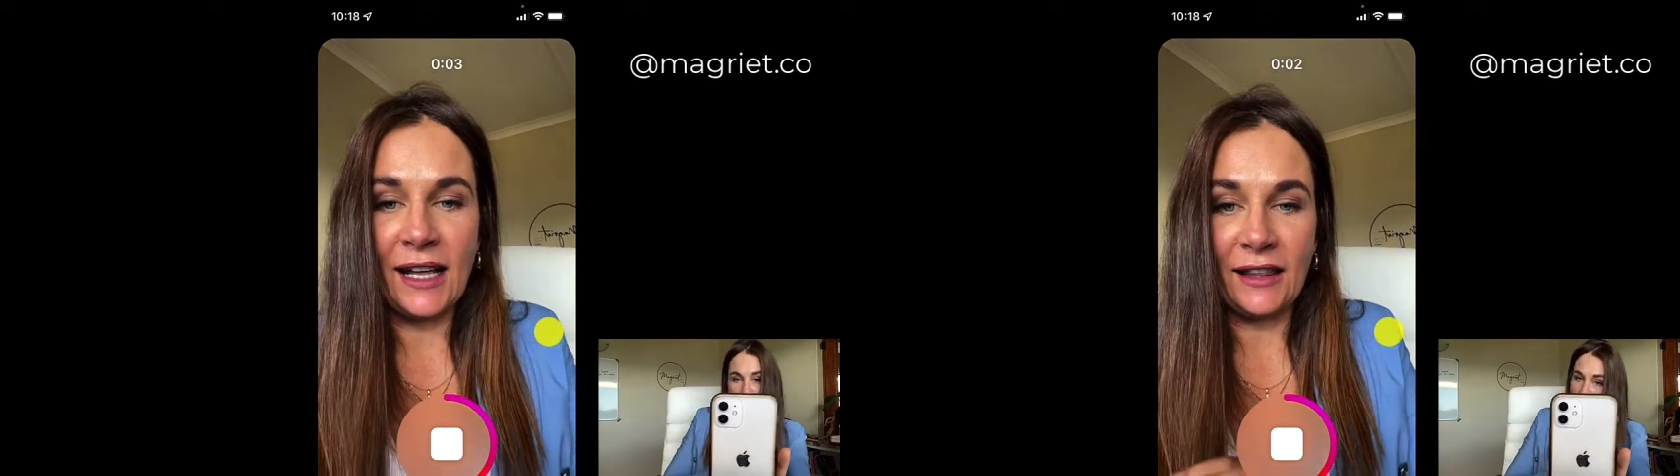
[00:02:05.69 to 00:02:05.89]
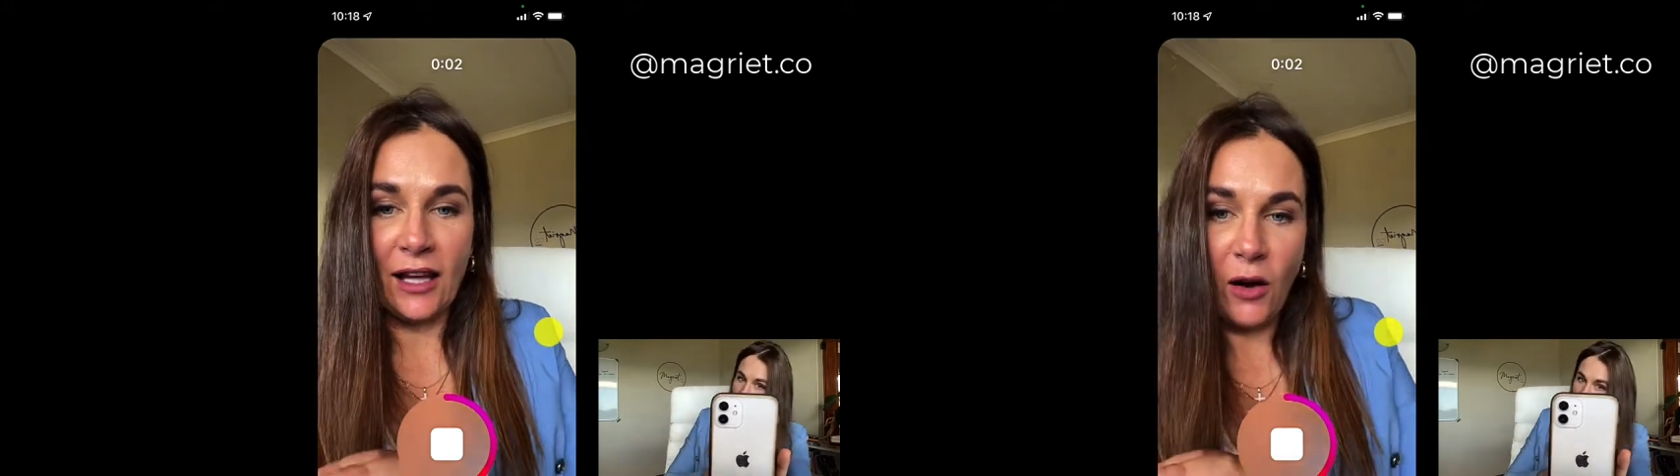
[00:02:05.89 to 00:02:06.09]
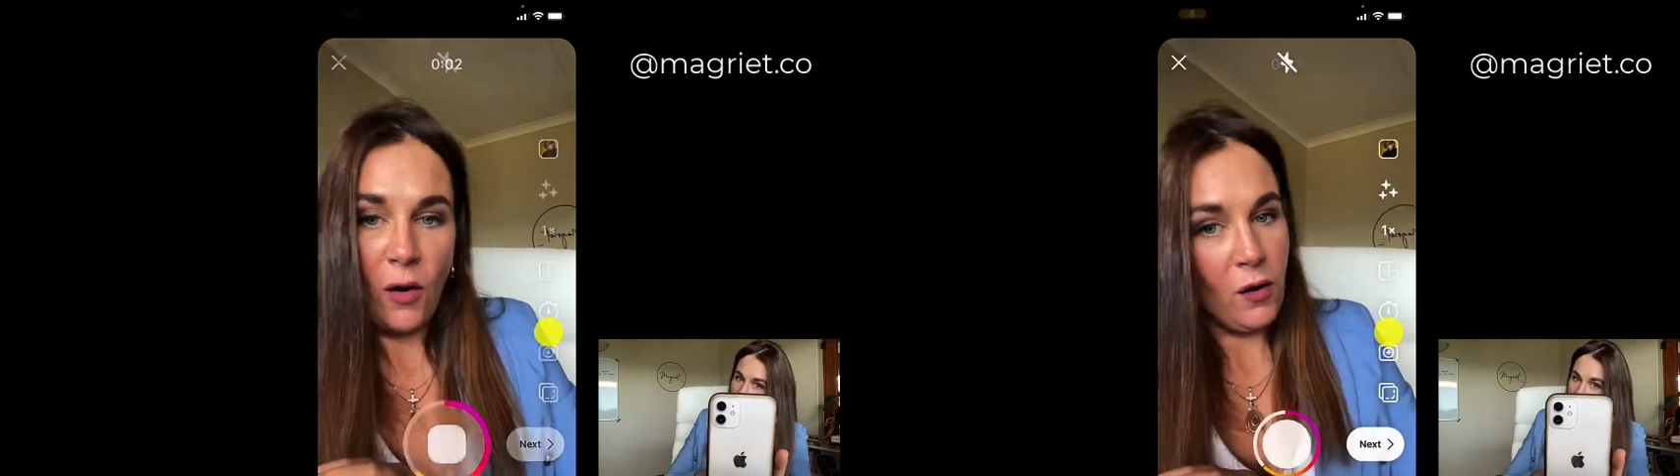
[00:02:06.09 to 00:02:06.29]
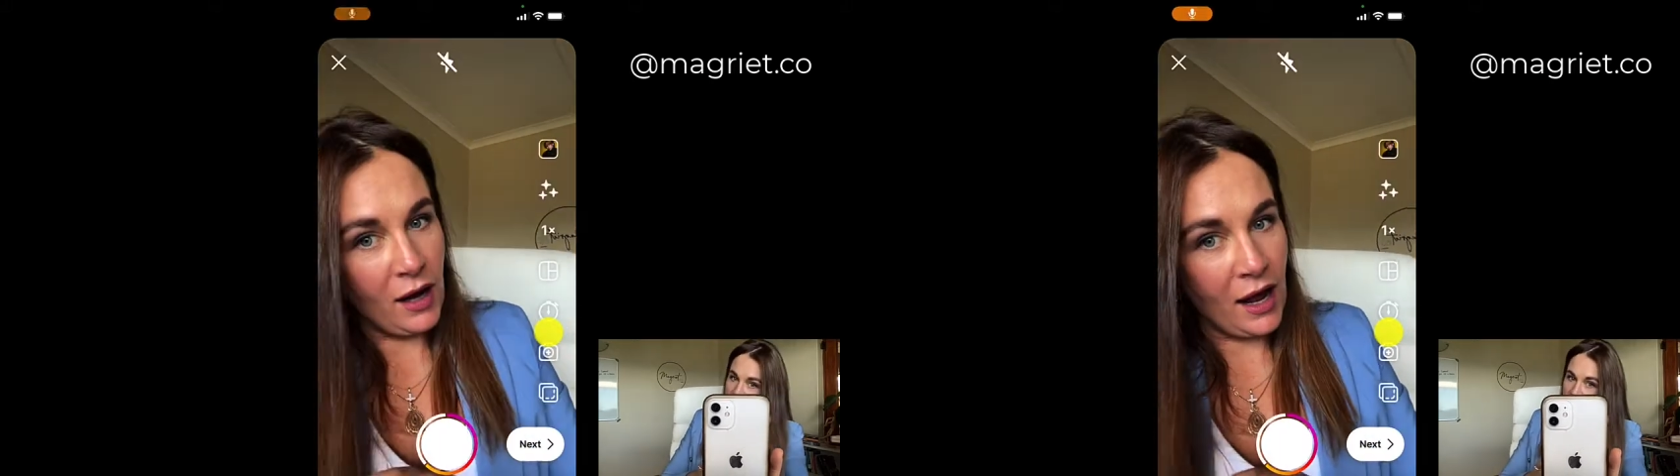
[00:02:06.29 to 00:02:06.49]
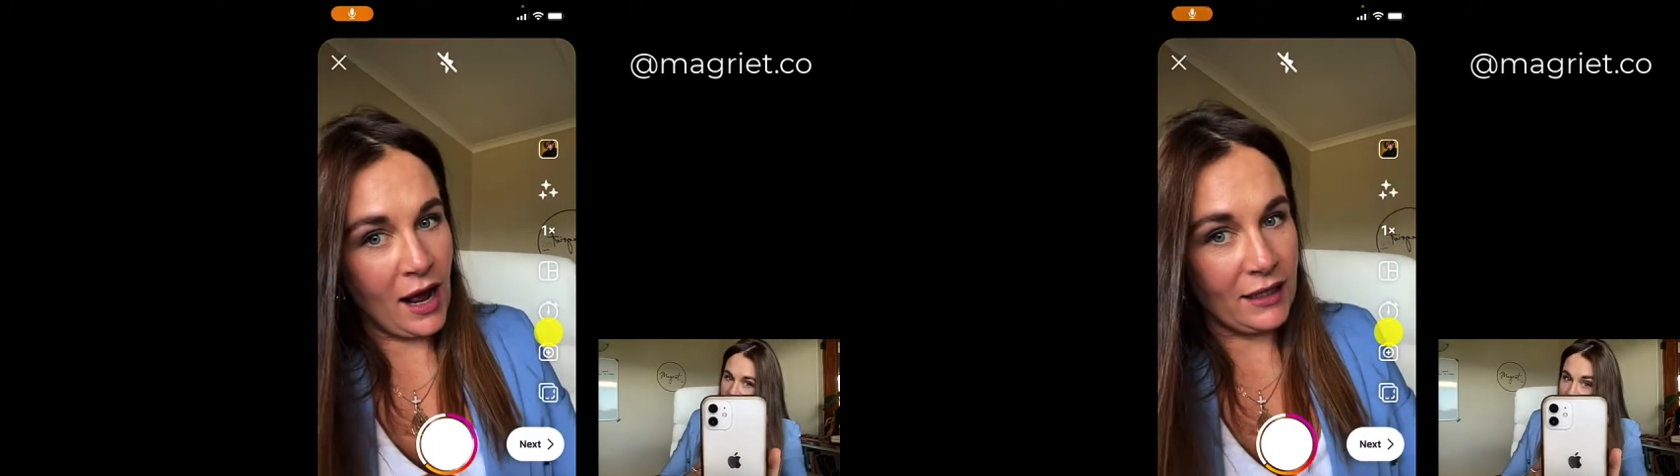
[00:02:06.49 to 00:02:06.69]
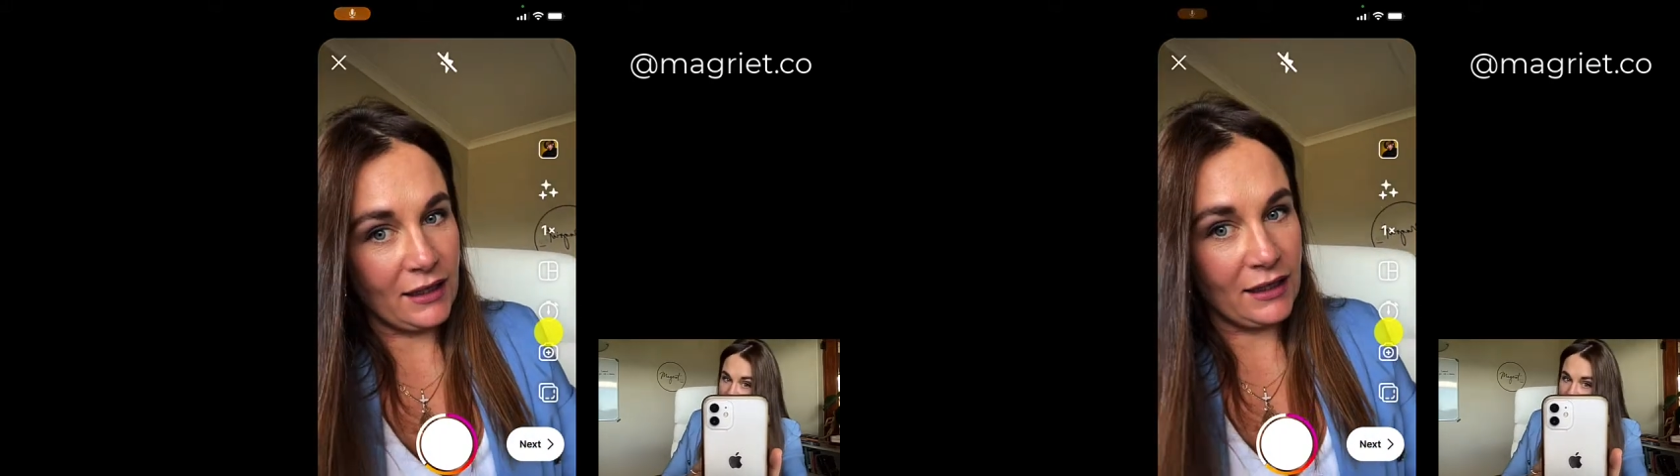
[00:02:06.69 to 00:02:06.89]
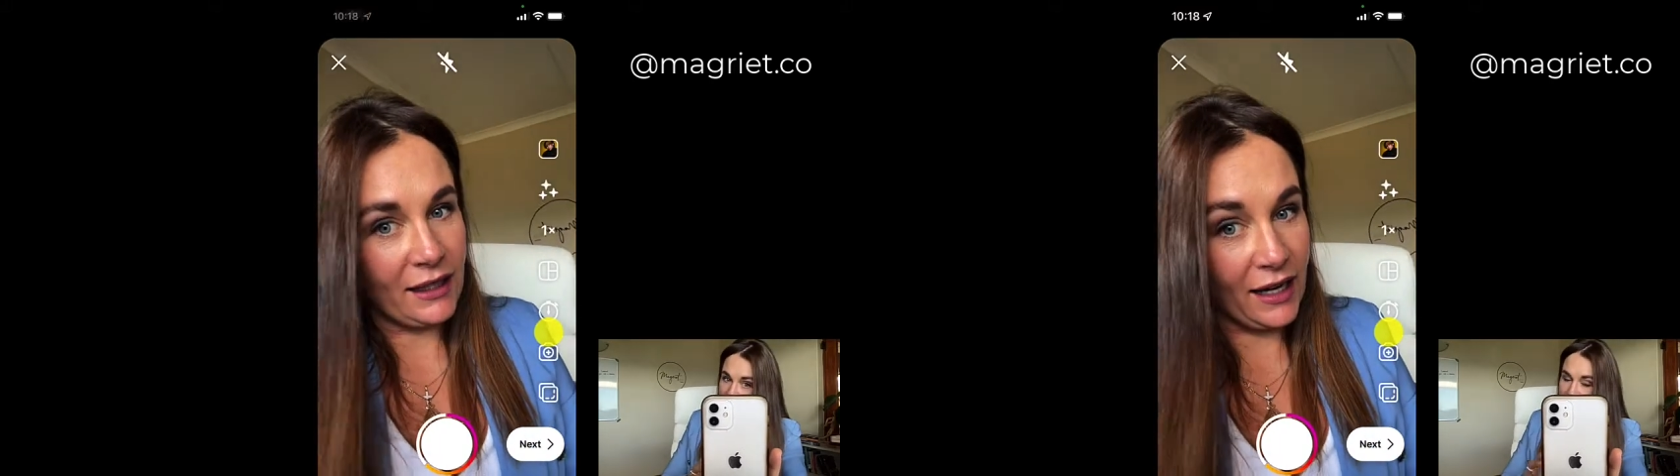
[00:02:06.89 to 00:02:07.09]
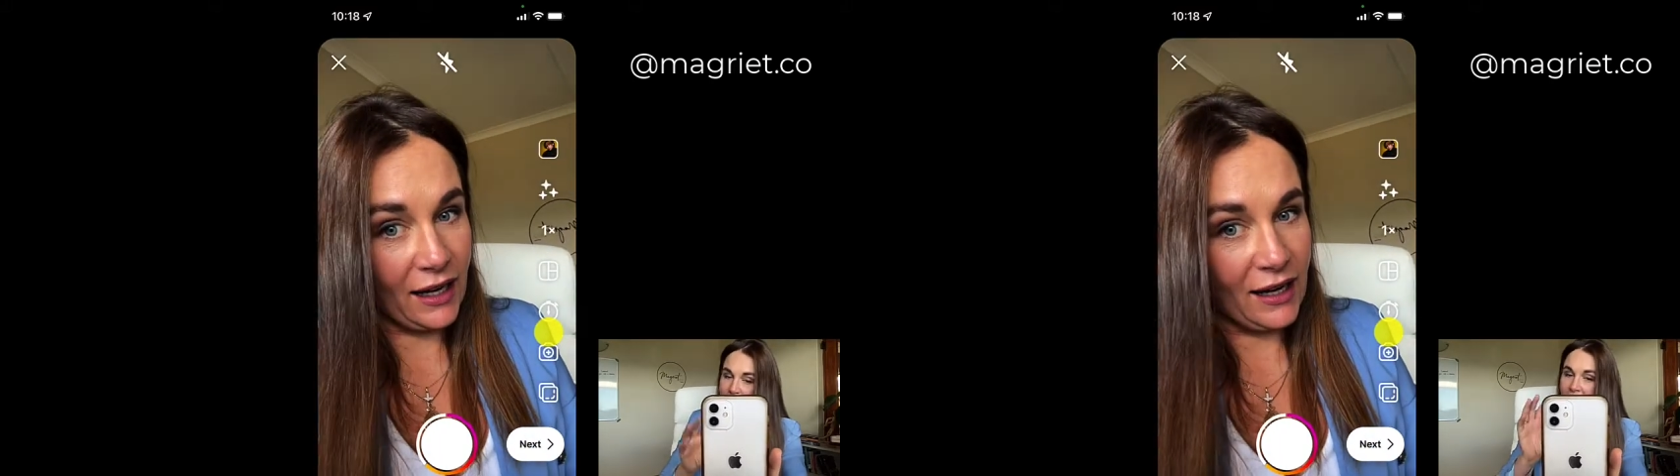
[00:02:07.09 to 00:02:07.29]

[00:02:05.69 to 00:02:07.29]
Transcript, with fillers: ola I kick